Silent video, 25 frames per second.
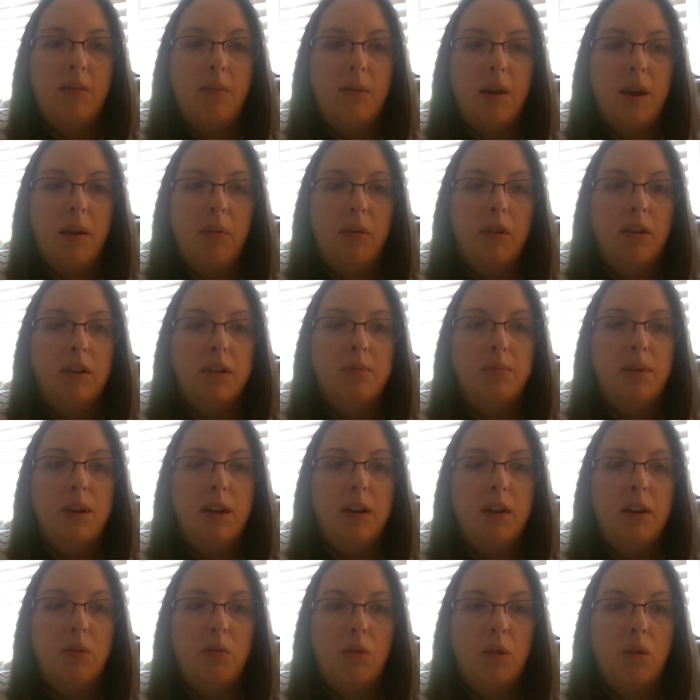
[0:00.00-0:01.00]
to be able to
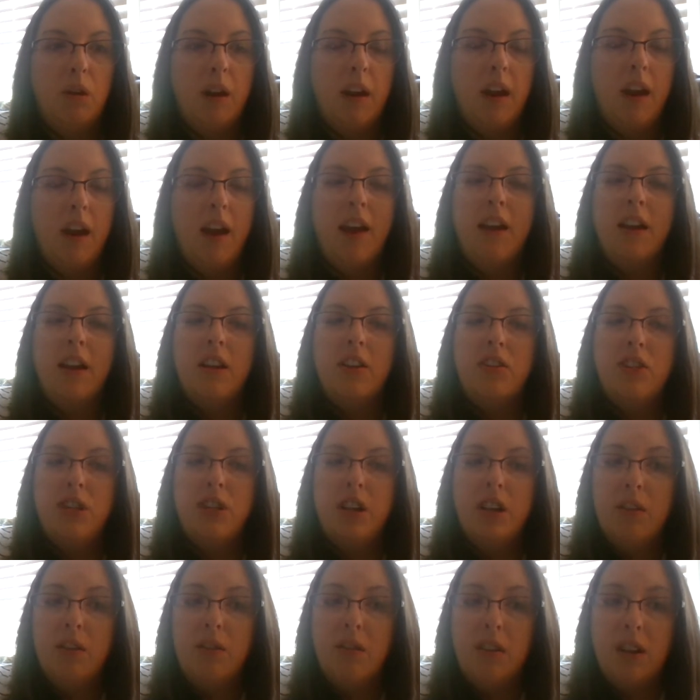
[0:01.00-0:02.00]
spend it toward it.
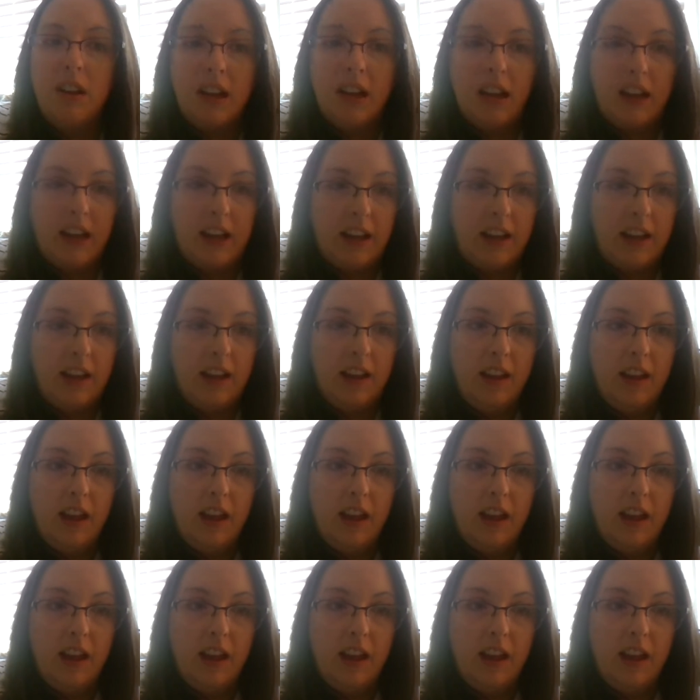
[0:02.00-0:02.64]
Generally,